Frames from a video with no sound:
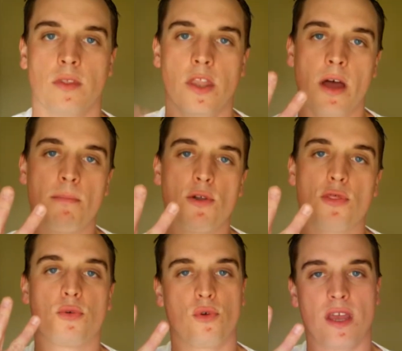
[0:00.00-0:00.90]
Number
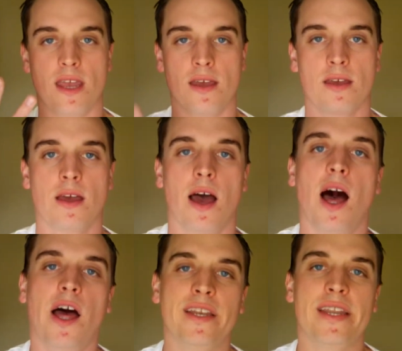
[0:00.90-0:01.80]
3,
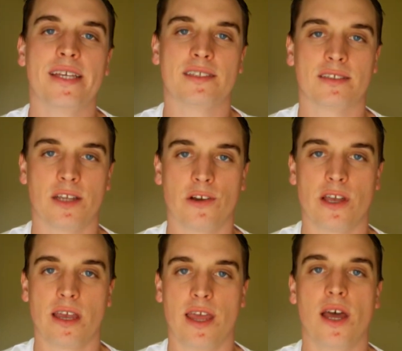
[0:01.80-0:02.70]

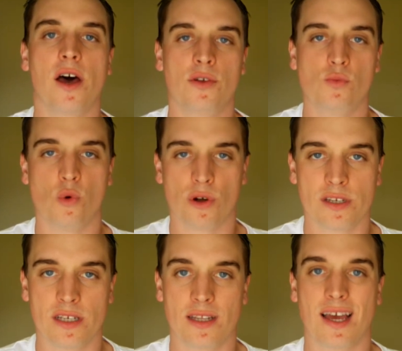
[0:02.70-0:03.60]
unnecessary and
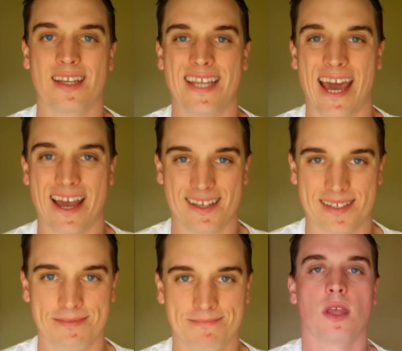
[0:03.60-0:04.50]
unwarranted attacks.